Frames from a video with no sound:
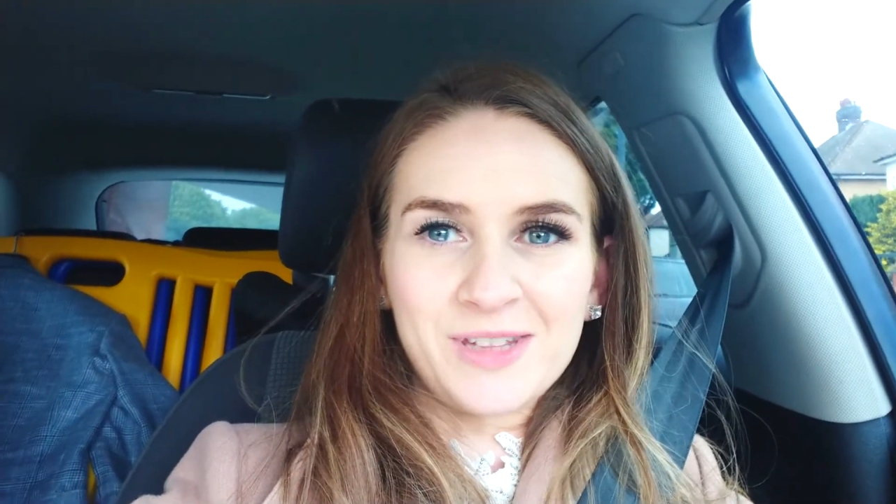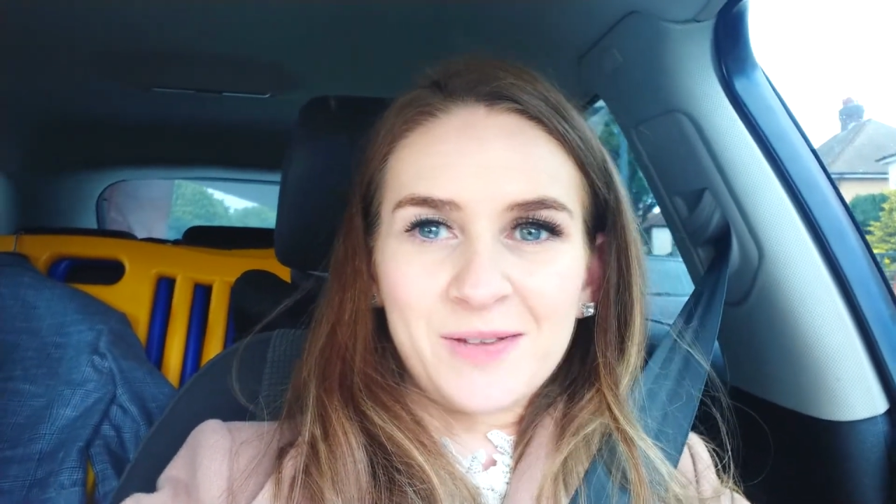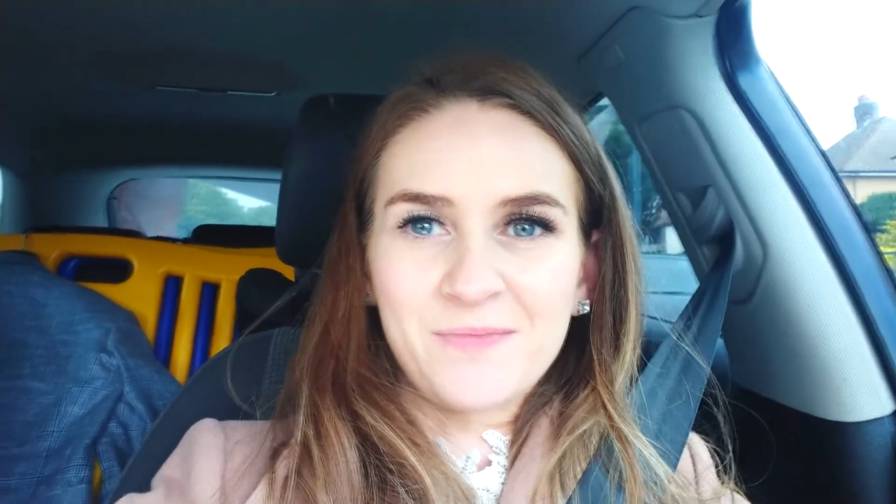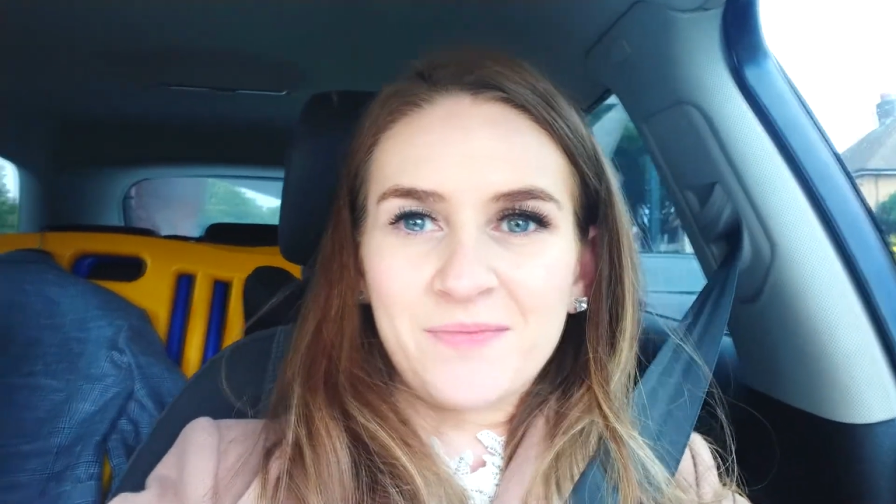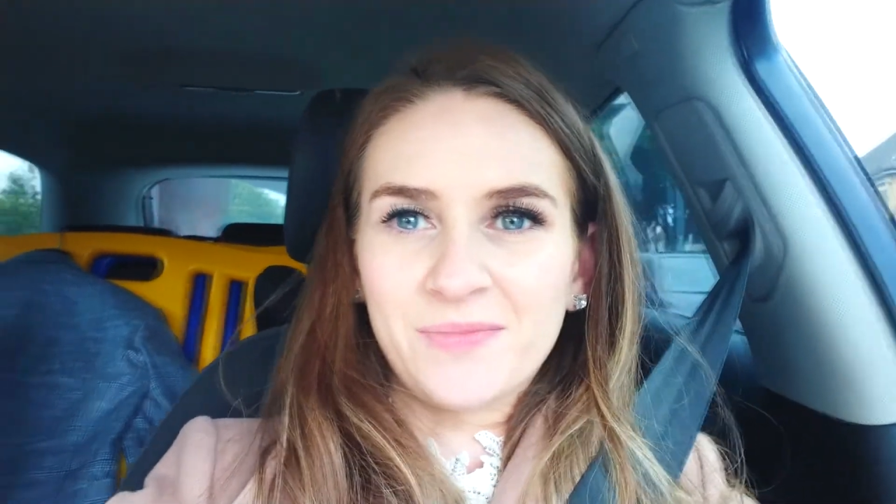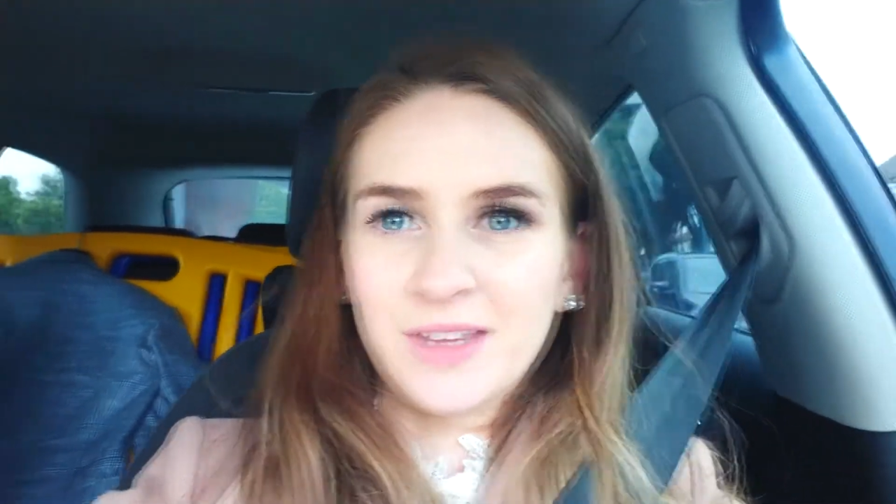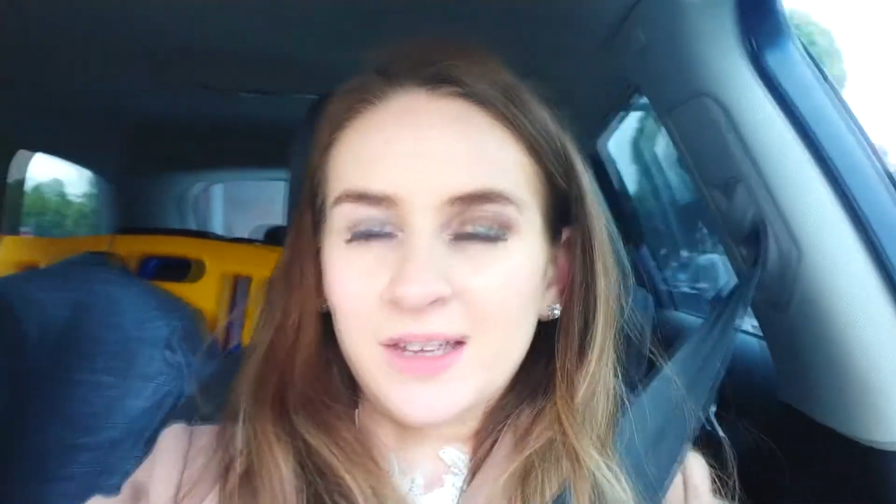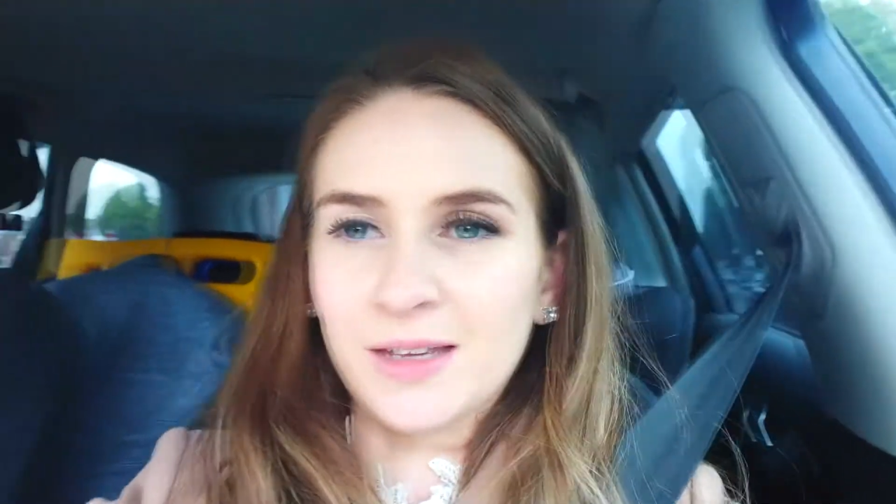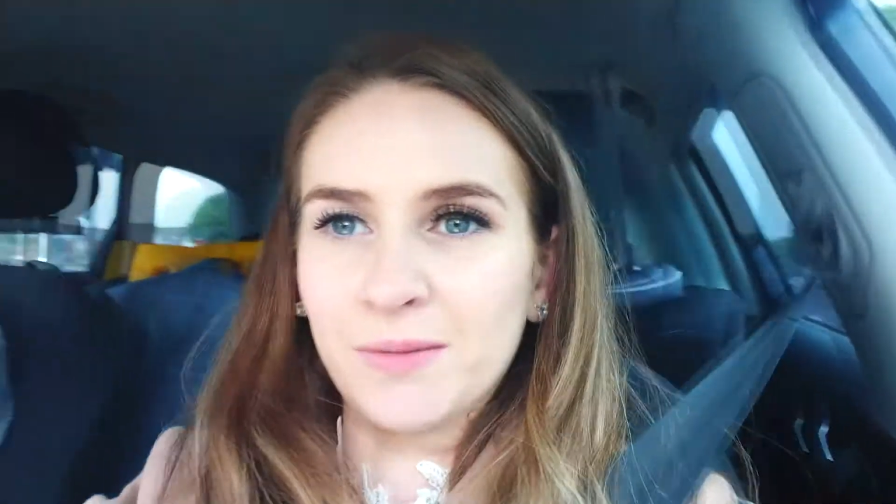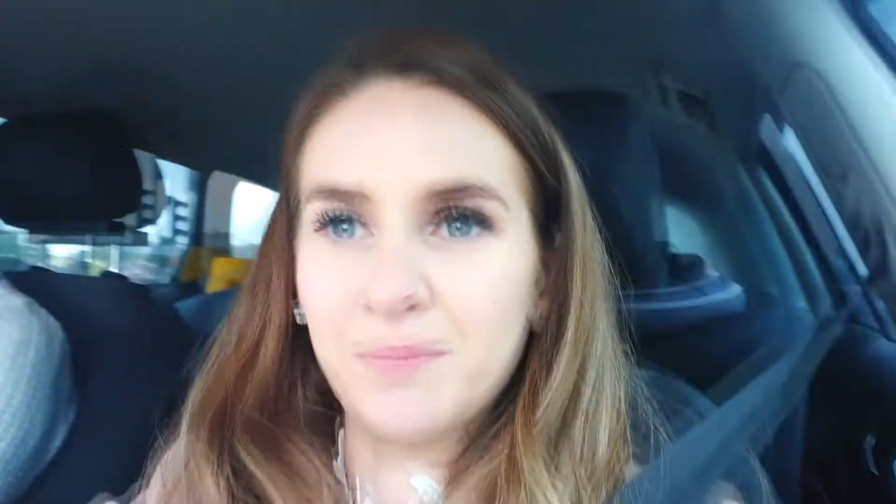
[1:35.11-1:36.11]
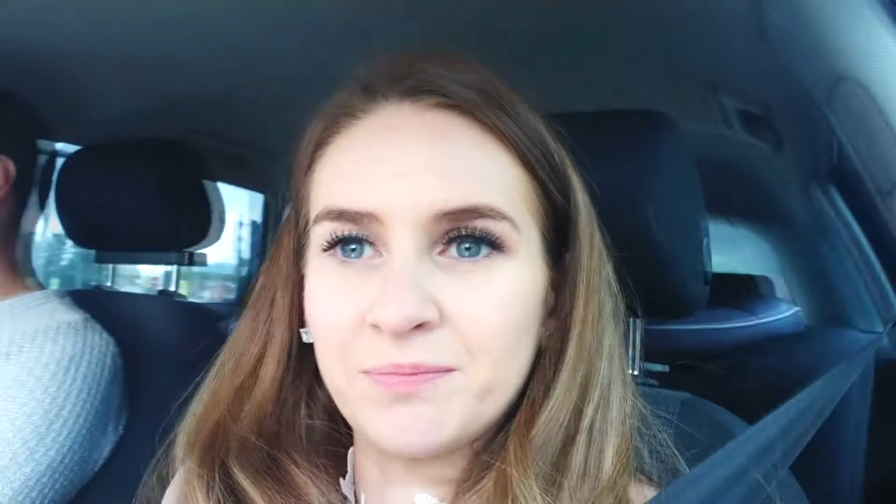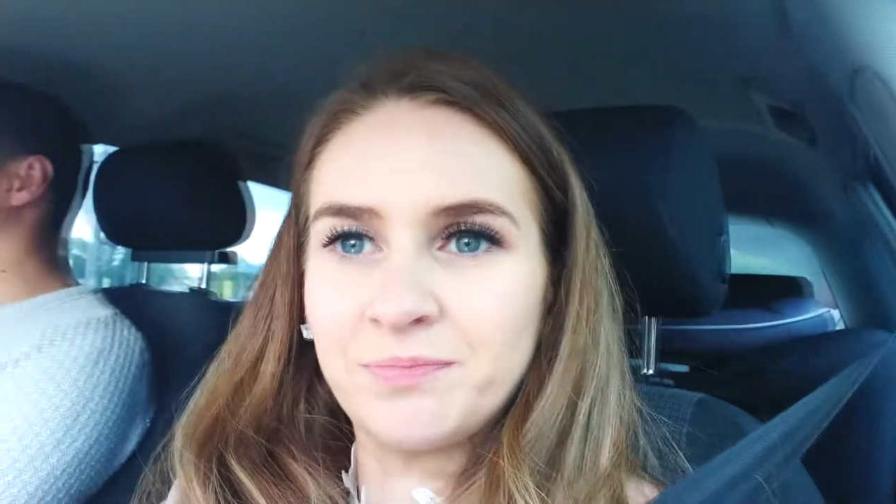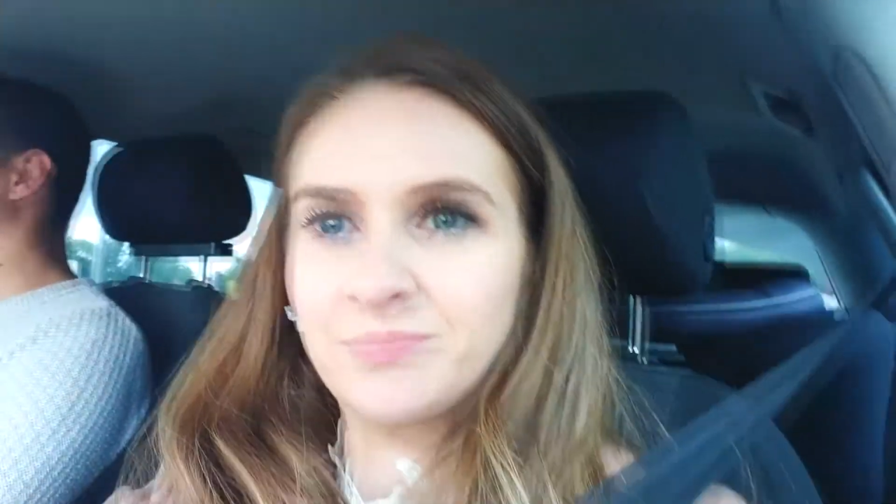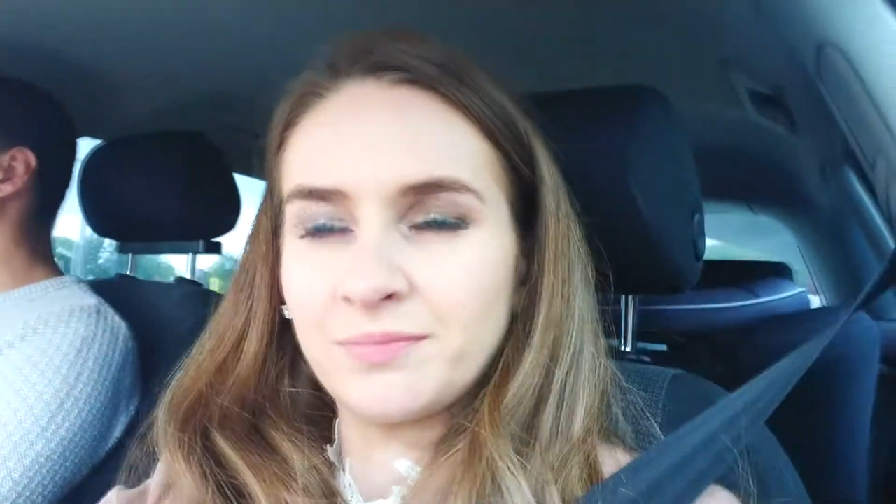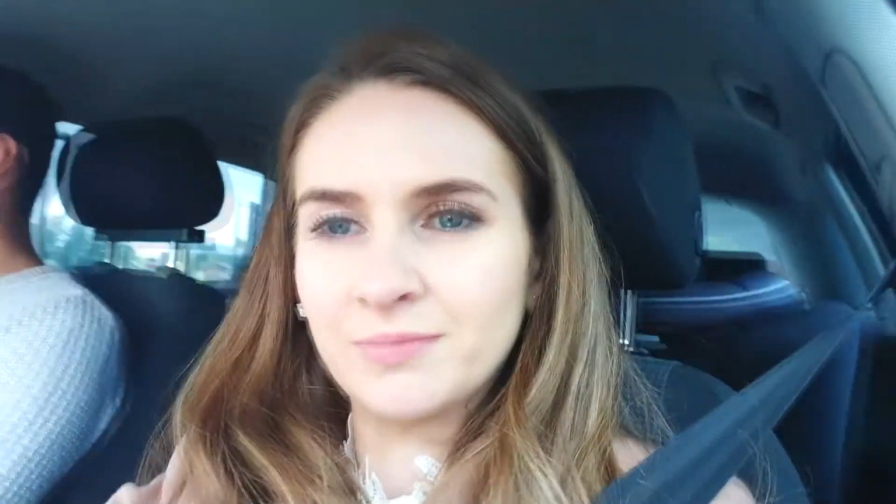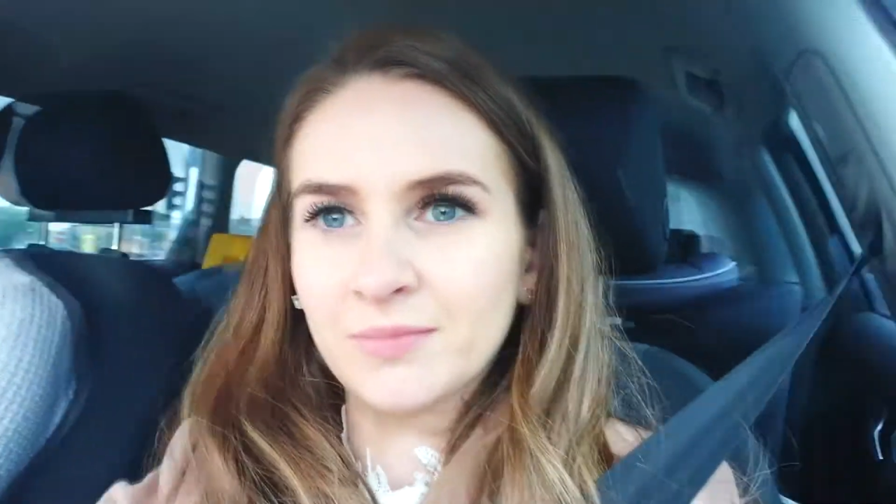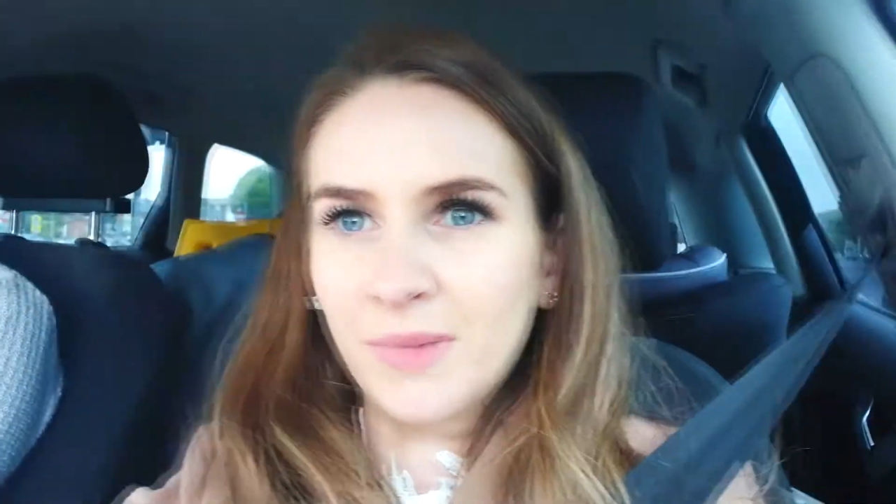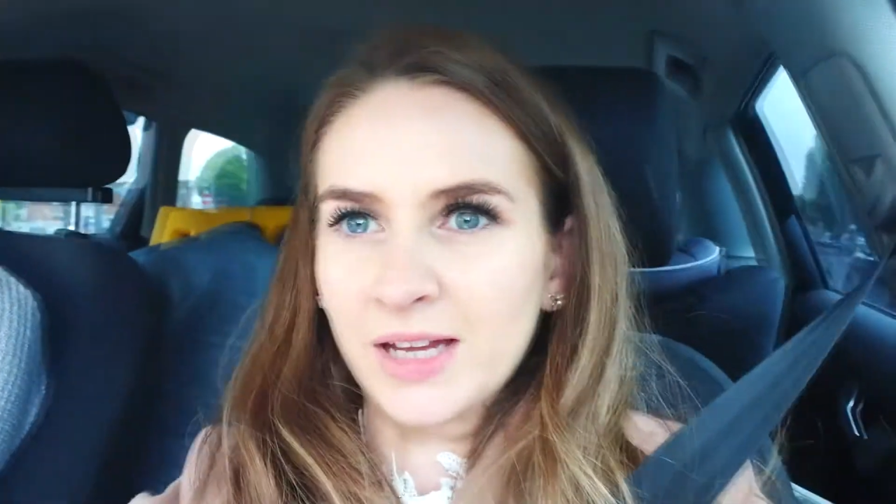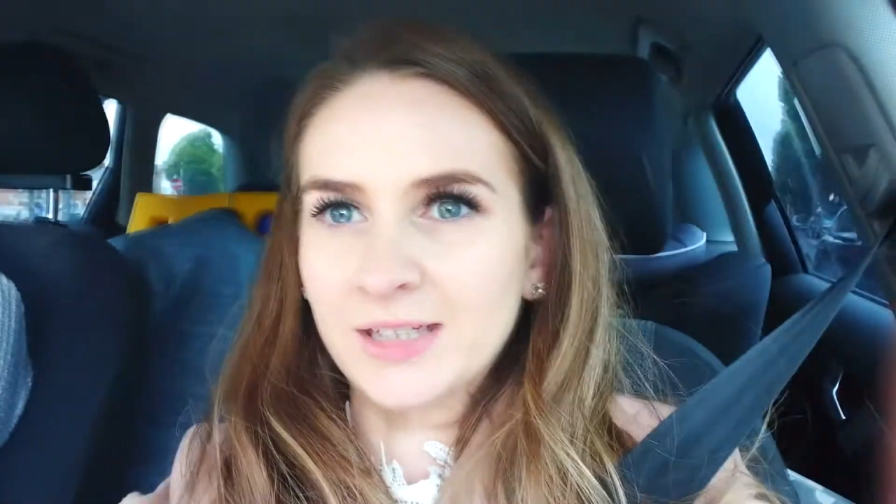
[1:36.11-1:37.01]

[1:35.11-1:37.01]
with him. My